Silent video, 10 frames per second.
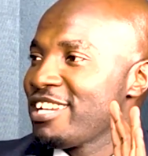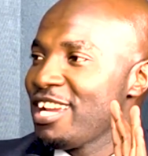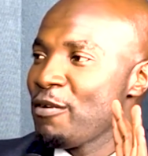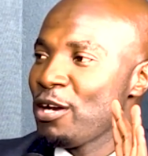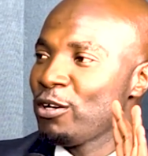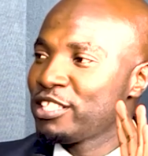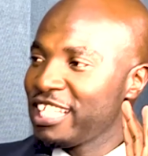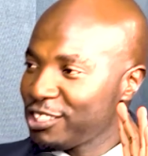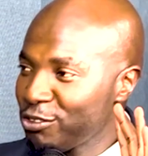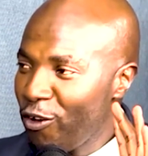Here we're not,
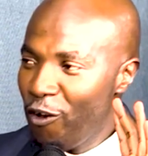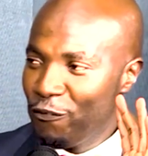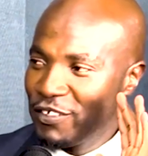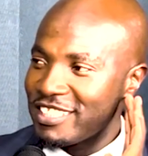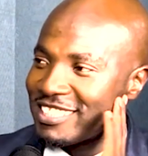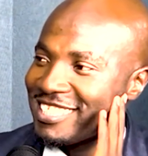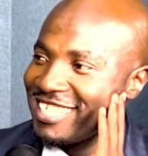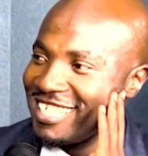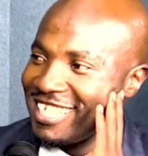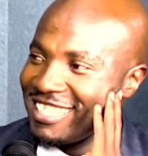there's no office.
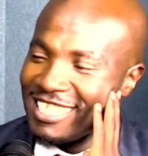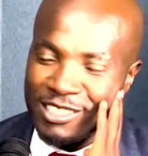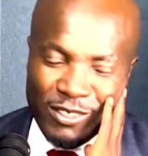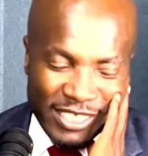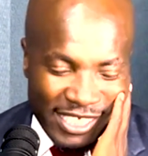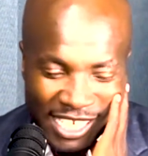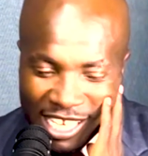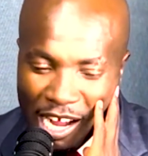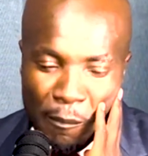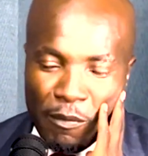There's, there's no
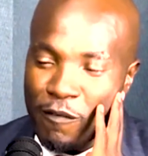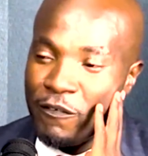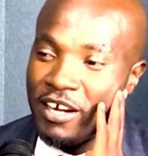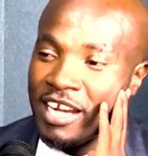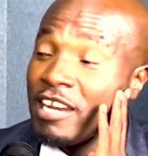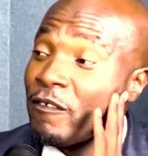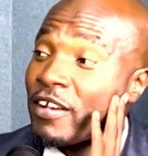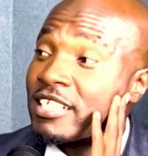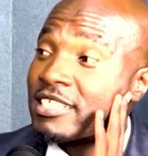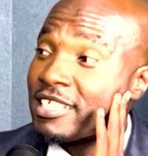setting up for any
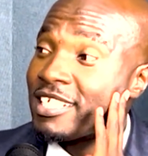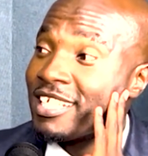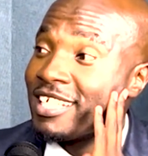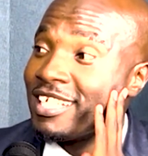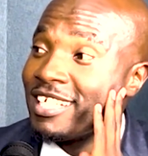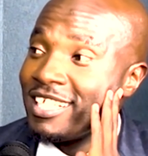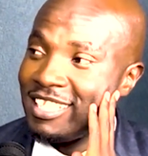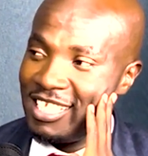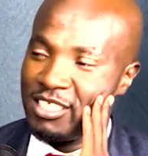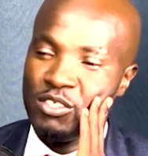factory. Uh.
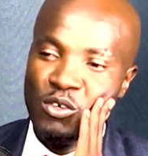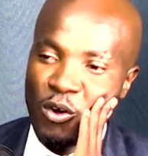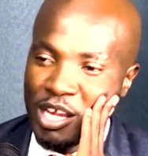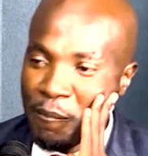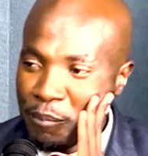There's no